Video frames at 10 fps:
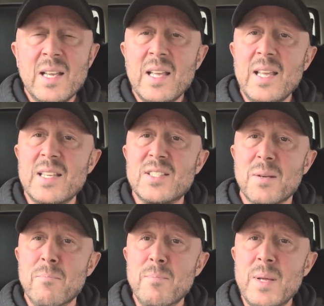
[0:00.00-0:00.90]
is to
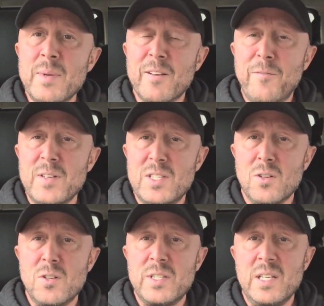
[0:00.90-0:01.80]
mimic
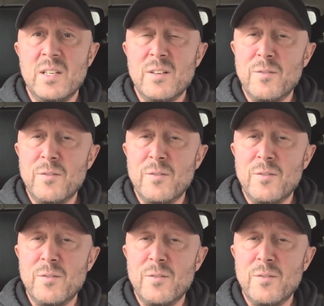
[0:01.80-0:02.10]
physiology